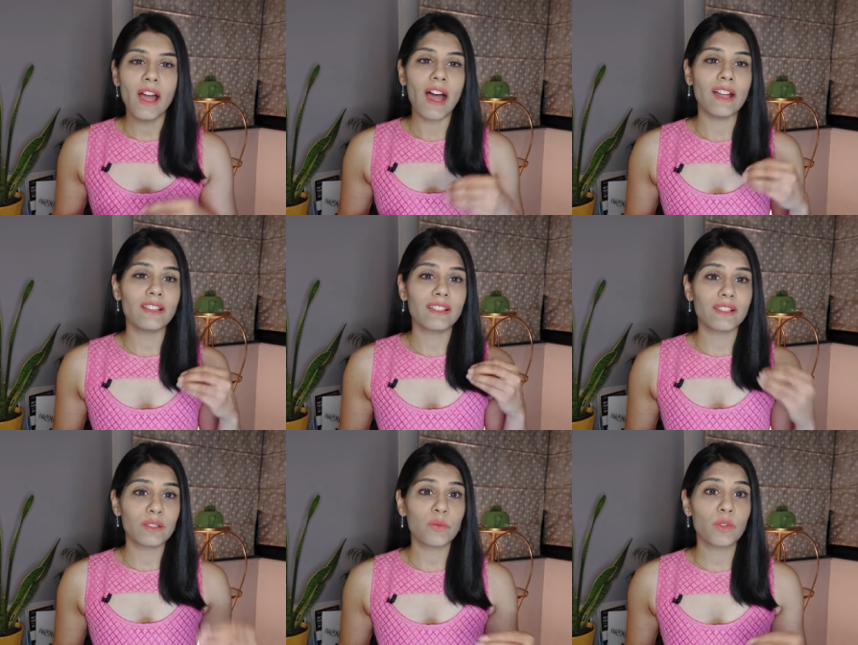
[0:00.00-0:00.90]
and
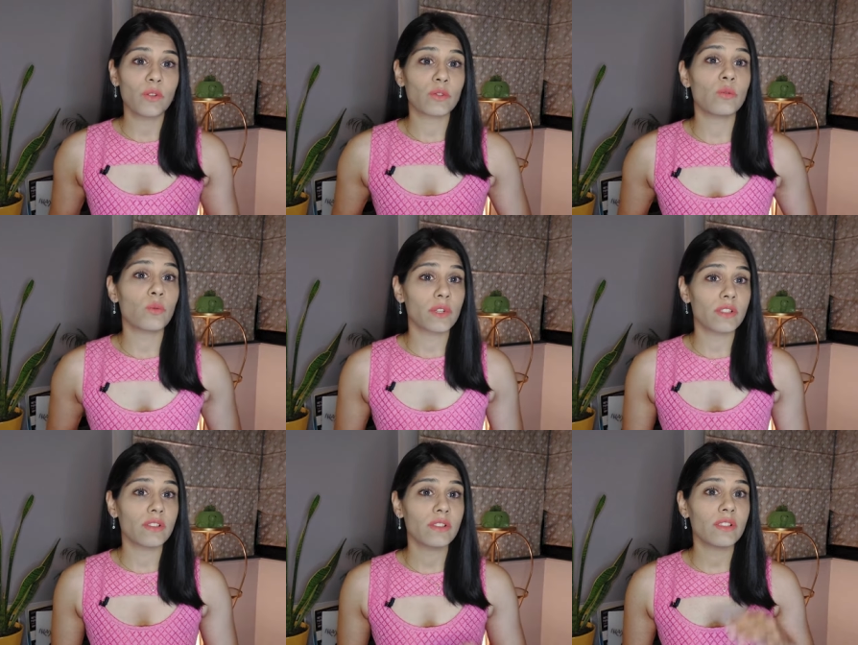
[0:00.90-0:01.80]
this will also
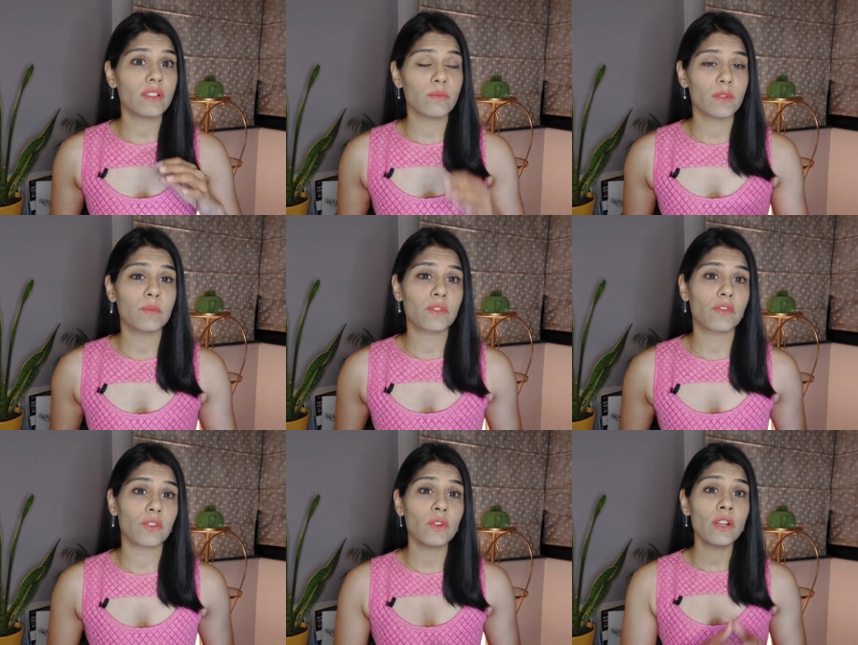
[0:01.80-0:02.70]
worsen the symptoms
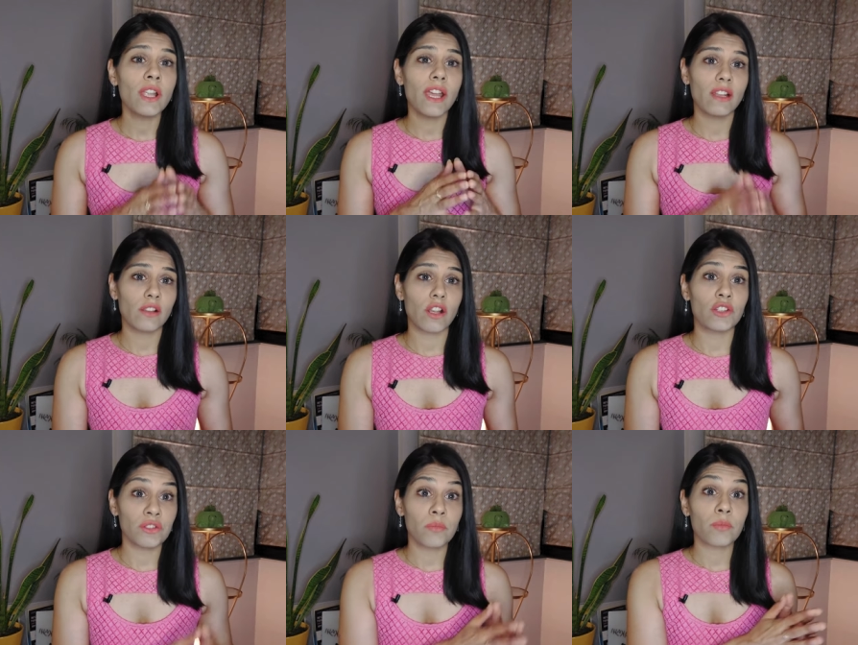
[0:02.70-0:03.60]
of your
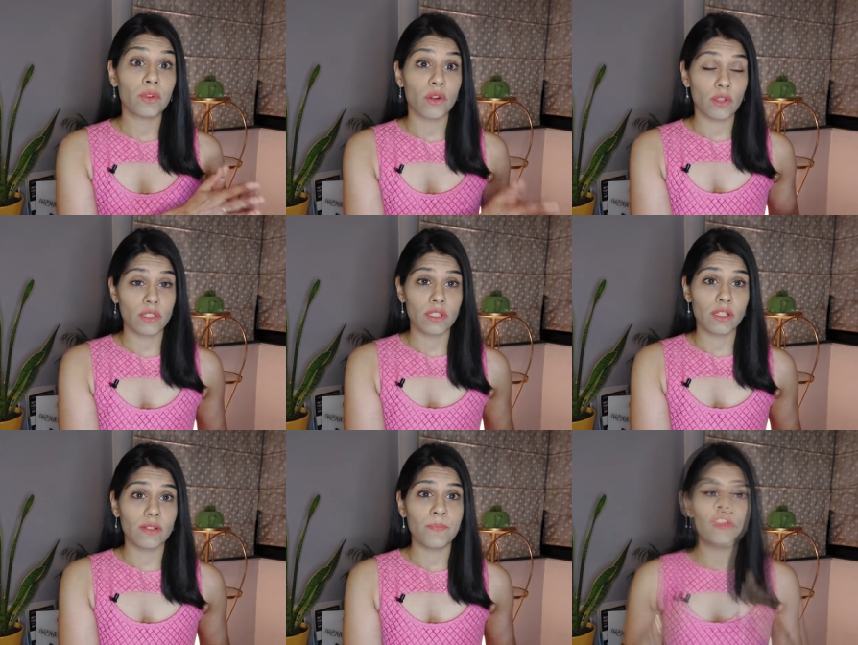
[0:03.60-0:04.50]
enlarged
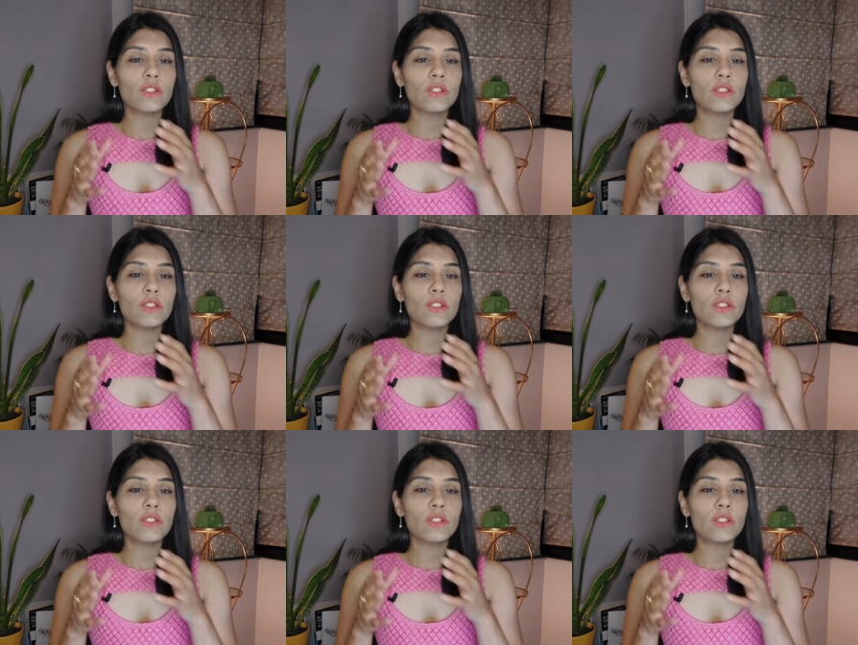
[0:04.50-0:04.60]
prostate.